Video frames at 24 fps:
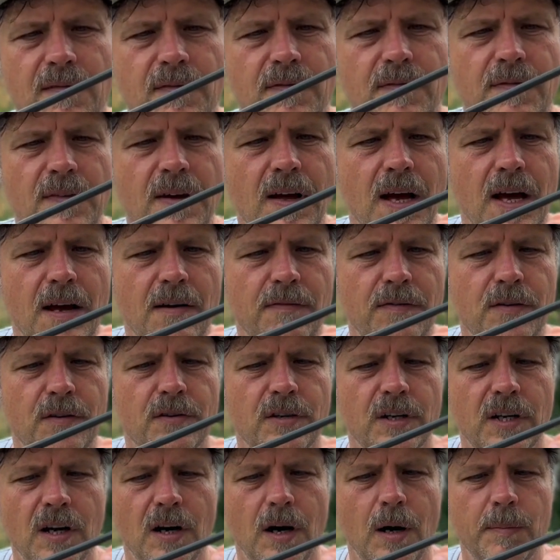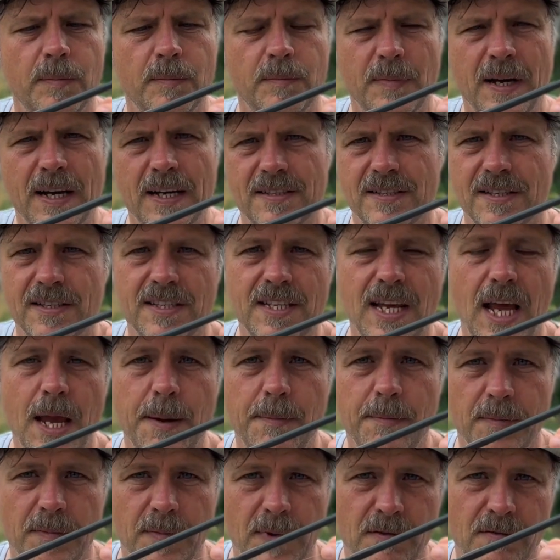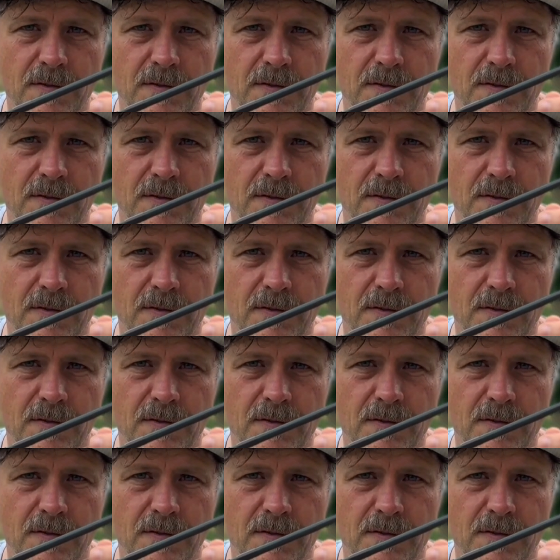fluorocarbon has the same